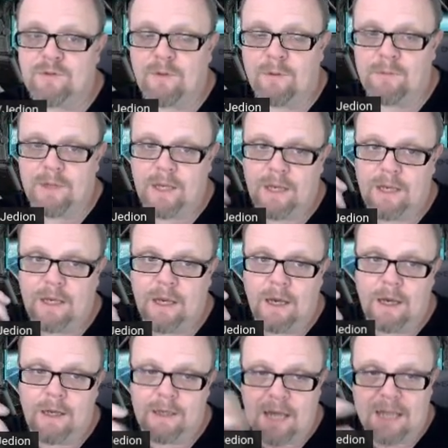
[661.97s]
from the
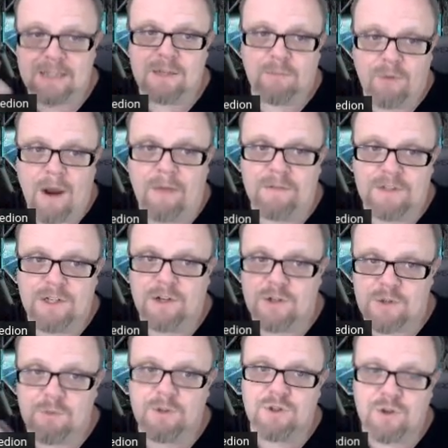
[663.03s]
Yachts and
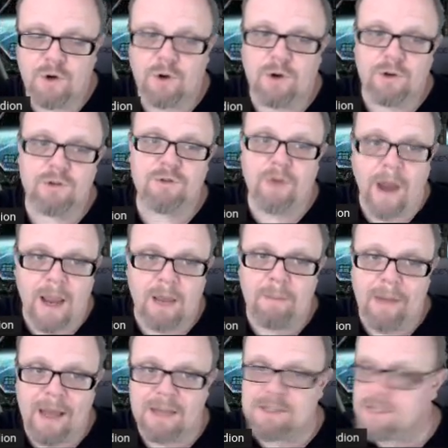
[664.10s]
Privateers Return Dragon
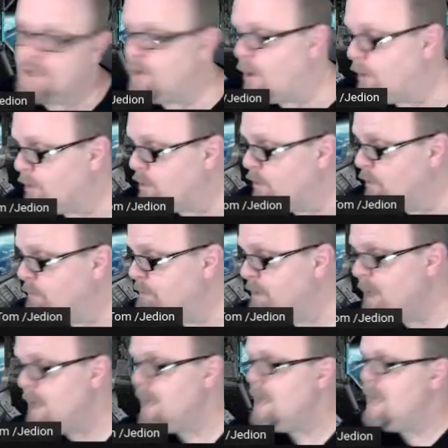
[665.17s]
Magazine article.
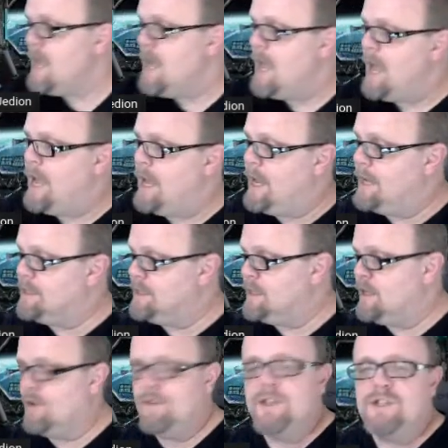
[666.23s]
And,
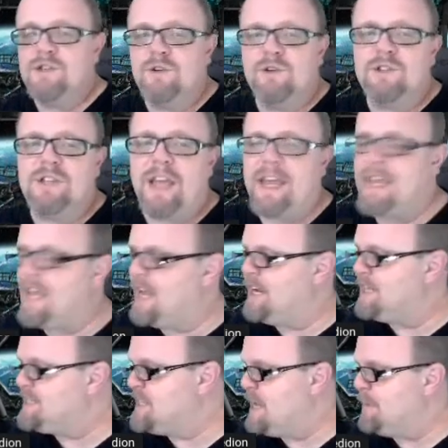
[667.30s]
you know, this looks like an
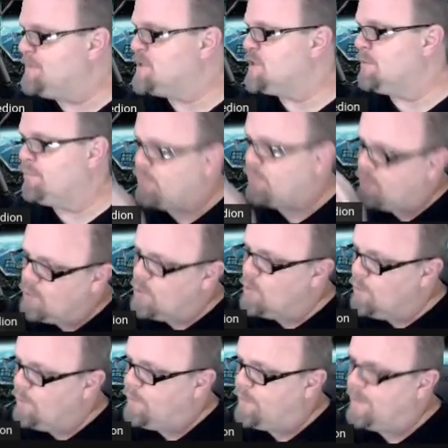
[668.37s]
attempt to
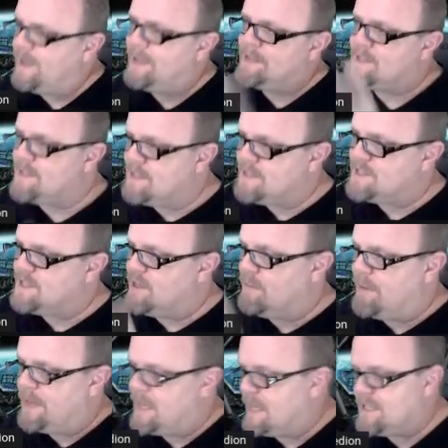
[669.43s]
proof his
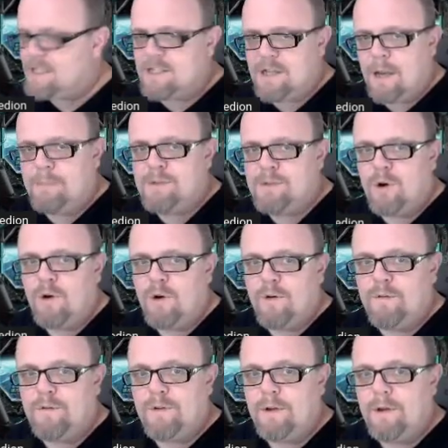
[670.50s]
system against
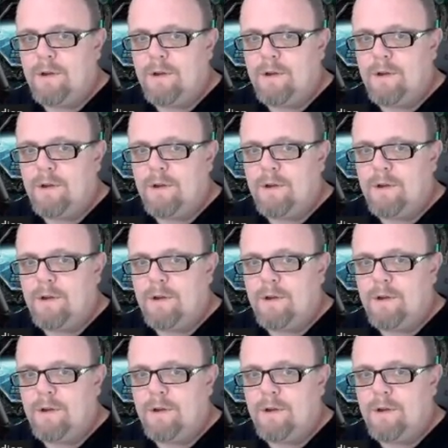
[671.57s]
observed